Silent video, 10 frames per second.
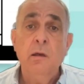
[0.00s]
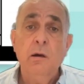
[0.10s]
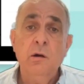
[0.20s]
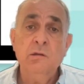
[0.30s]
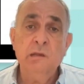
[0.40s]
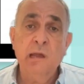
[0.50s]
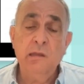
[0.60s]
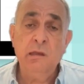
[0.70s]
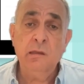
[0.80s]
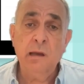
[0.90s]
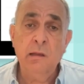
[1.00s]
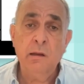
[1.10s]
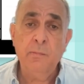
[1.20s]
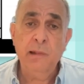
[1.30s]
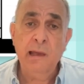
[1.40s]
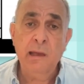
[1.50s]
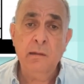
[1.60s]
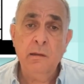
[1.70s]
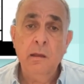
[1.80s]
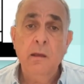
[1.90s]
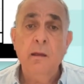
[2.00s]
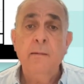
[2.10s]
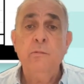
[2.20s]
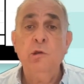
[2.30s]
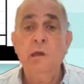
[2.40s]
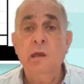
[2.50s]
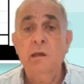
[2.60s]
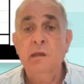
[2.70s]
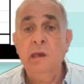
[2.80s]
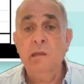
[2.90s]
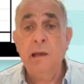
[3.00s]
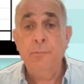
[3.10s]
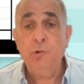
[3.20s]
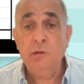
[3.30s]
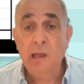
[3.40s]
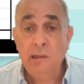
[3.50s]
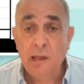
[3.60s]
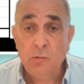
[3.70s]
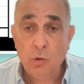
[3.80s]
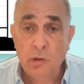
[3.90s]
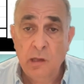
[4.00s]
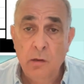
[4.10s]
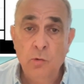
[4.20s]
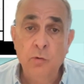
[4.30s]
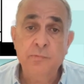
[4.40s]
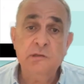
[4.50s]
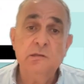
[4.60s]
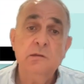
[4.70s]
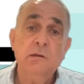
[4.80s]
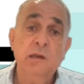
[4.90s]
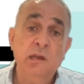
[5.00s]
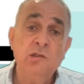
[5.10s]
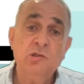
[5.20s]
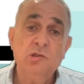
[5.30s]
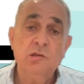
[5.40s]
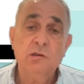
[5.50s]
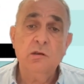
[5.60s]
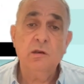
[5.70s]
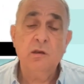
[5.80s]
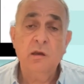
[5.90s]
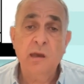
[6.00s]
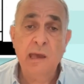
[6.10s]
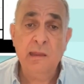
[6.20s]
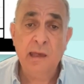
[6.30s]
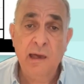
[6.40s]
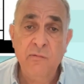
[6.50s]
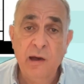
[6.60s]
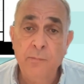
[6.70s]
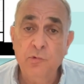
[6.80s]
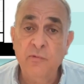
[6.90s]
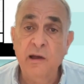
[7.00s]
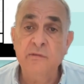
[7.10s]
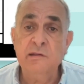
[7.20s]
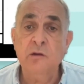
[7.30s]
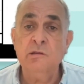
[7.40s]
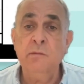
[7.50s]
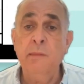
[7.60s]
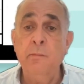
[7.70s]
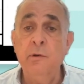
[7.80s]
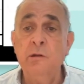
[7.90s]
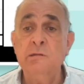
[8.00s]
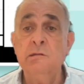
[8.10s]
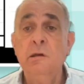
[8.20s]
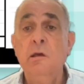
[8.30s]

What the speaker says: On the $19 plan, you can create up to 10 networking groups. Each can have up to 5,000 members,